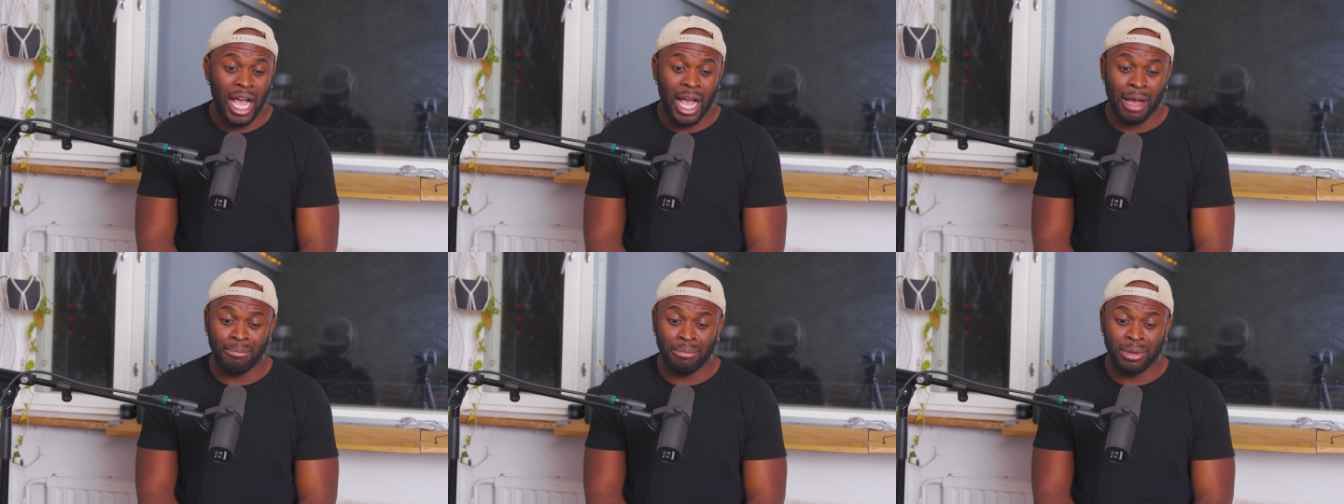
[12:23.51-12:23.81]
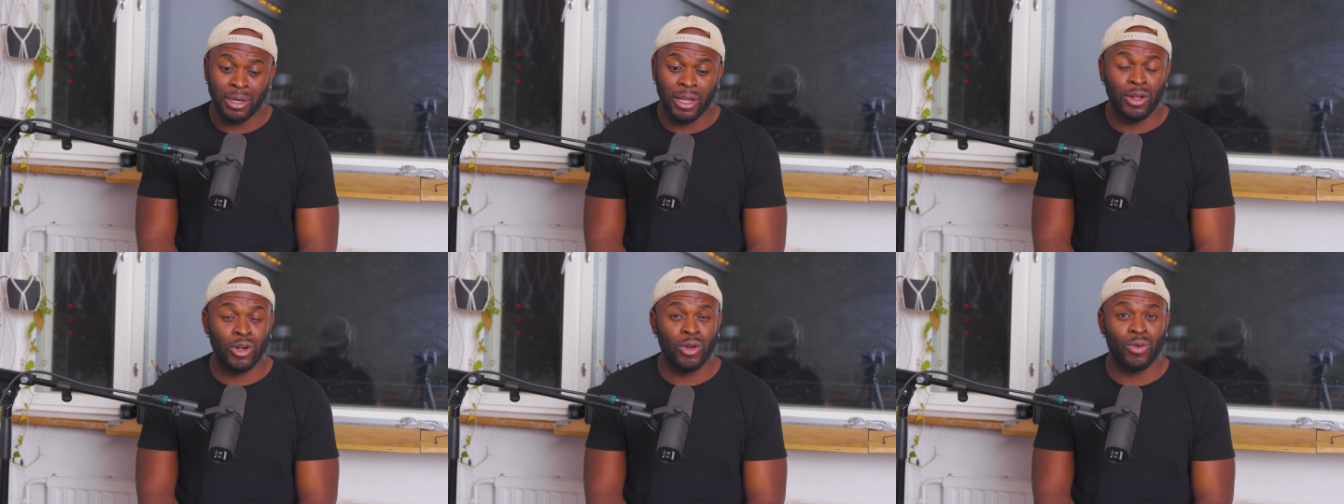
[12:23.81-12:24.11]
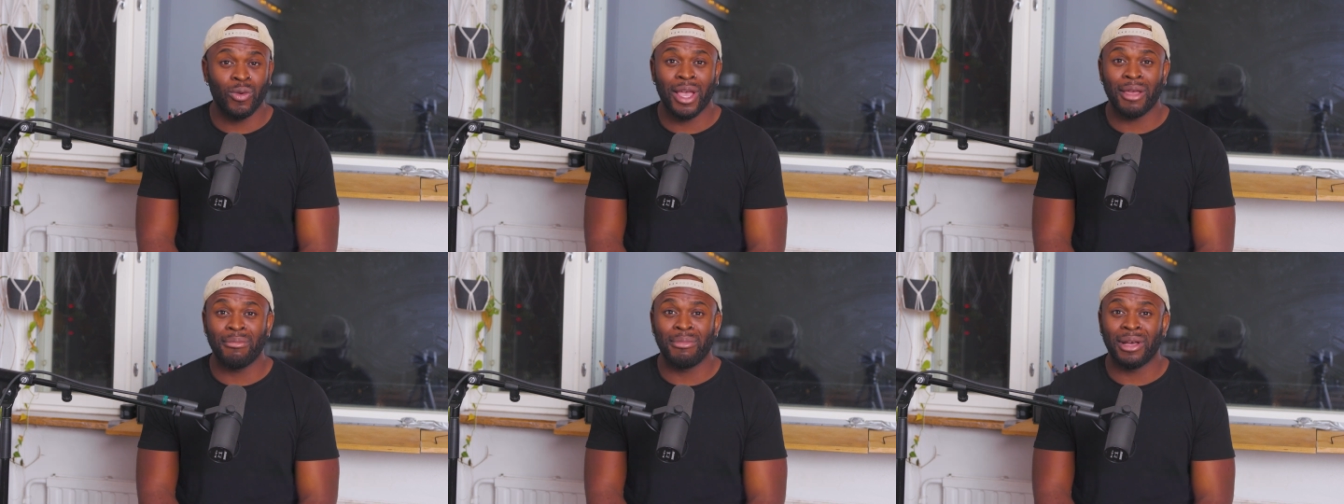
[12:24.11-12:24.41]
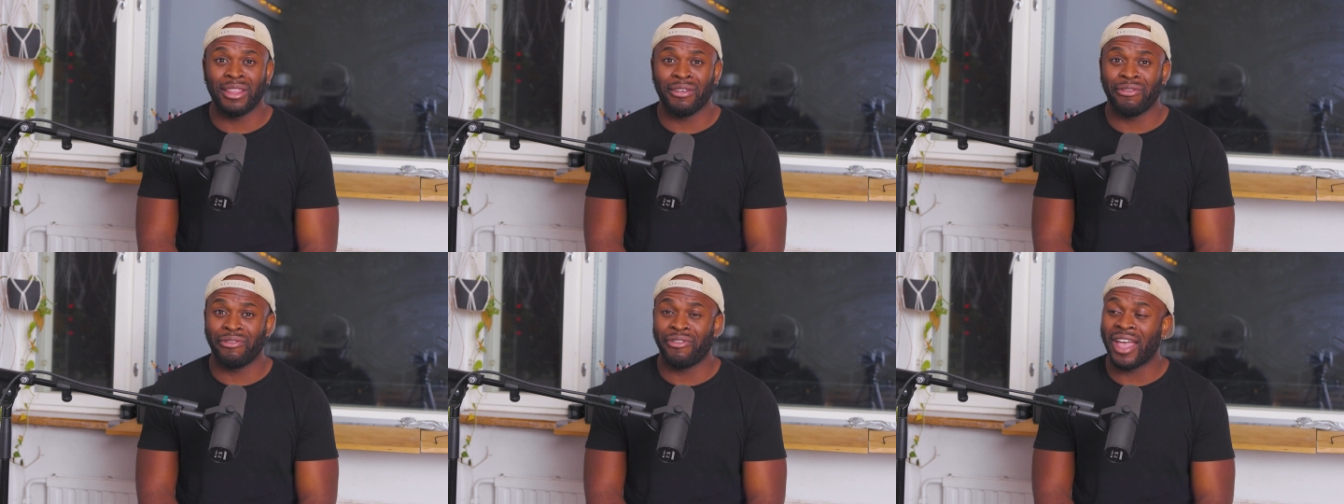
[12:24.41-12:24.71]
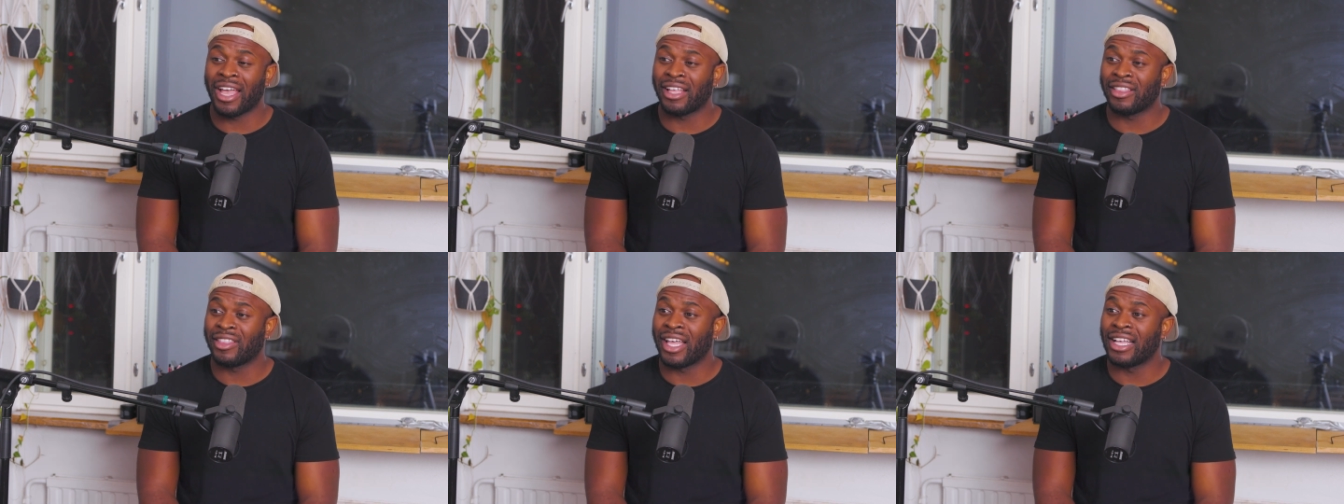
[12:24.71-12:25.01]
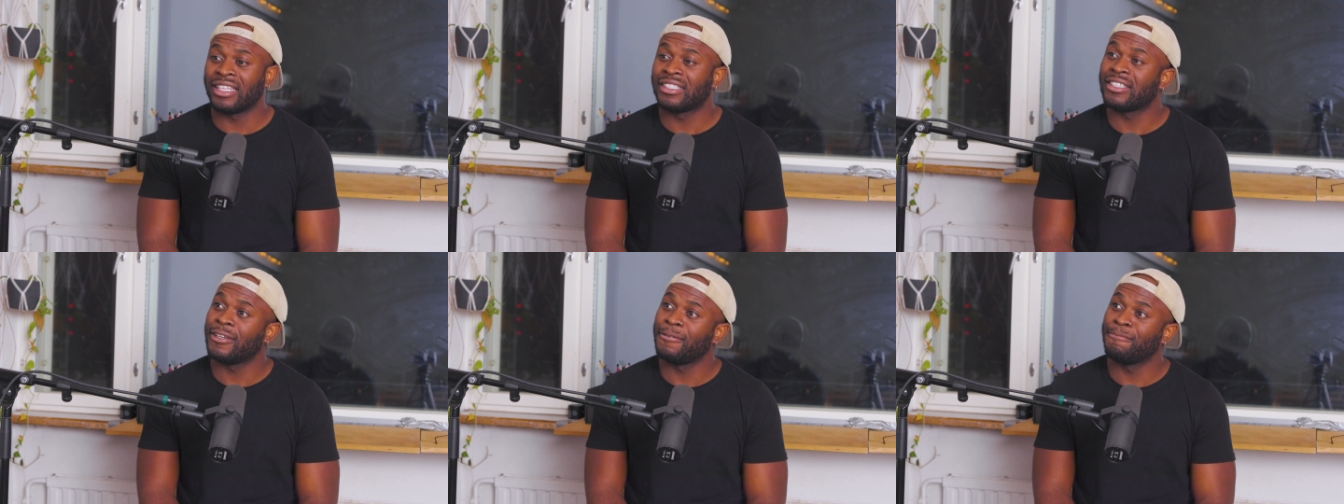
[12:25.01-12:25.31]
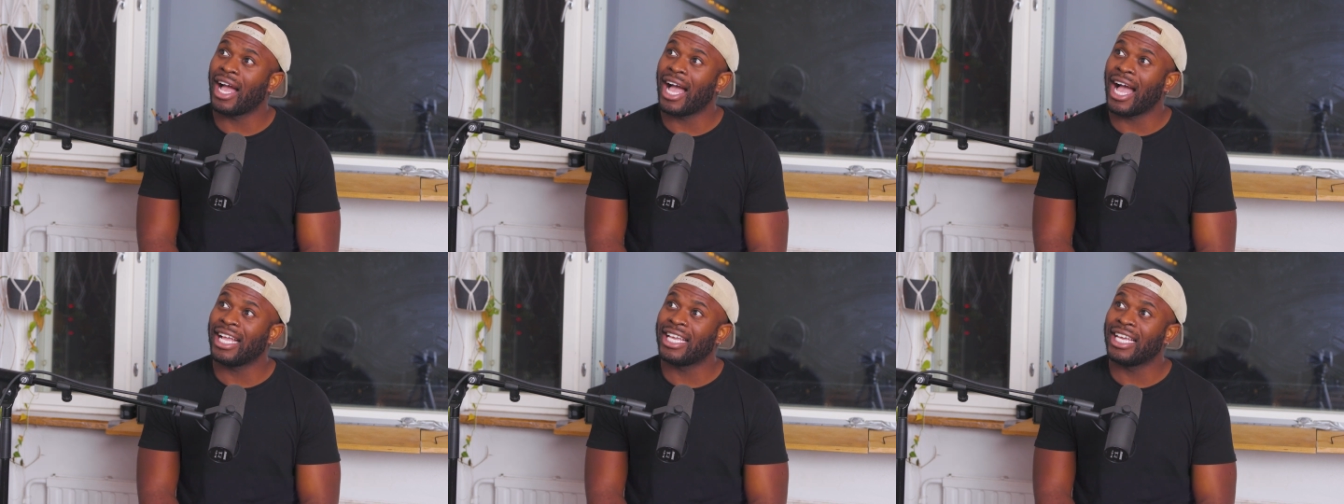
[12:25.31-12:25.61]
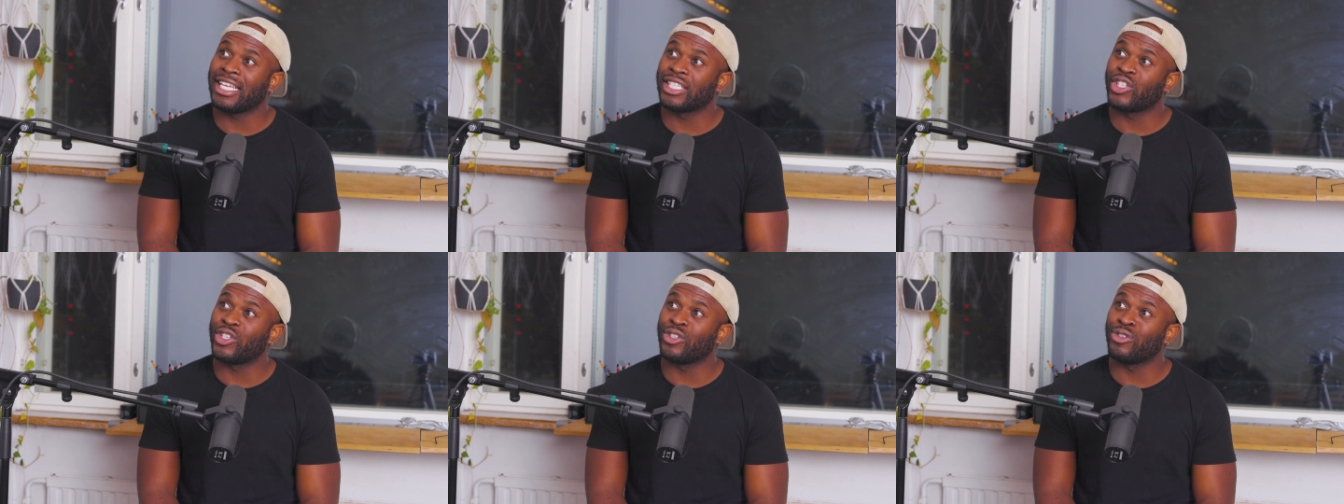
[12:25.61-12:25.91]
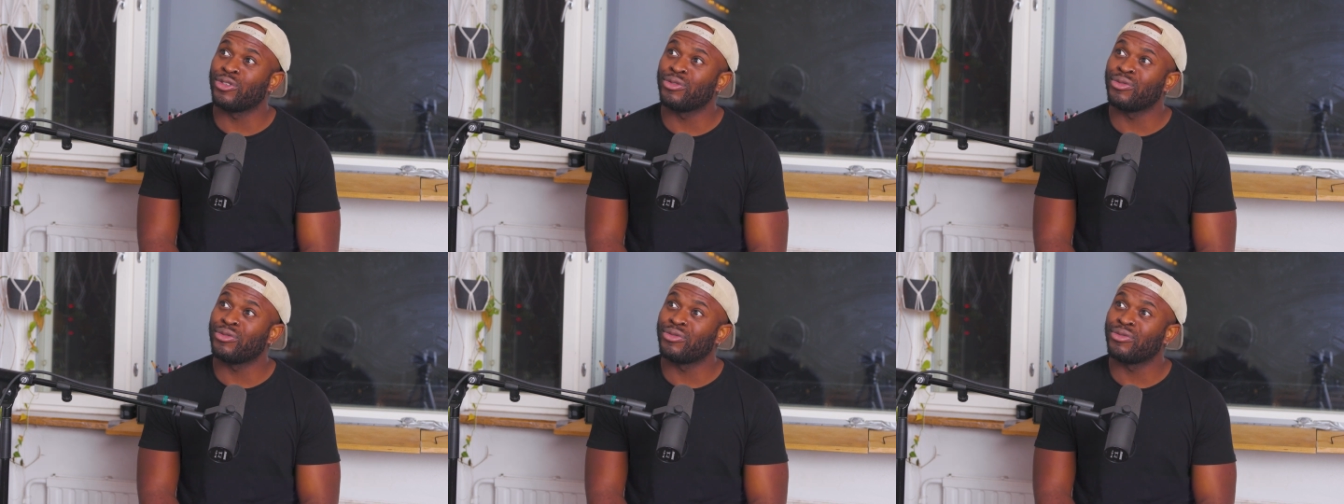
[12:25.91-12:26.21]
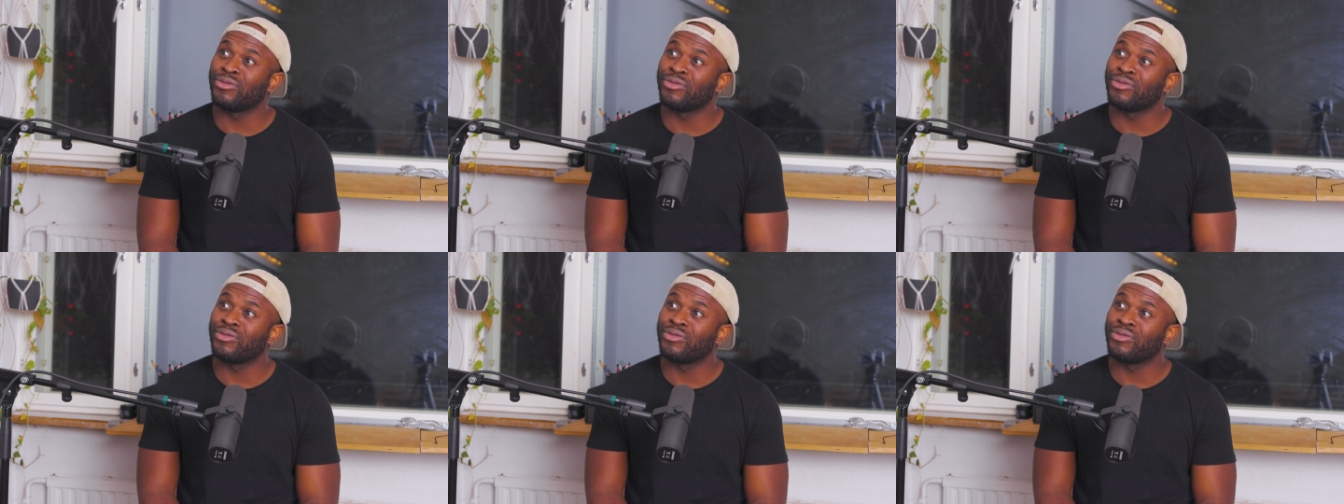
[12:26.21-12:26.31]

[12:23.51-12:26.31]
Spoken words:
I'm blown away by the fact that I get to,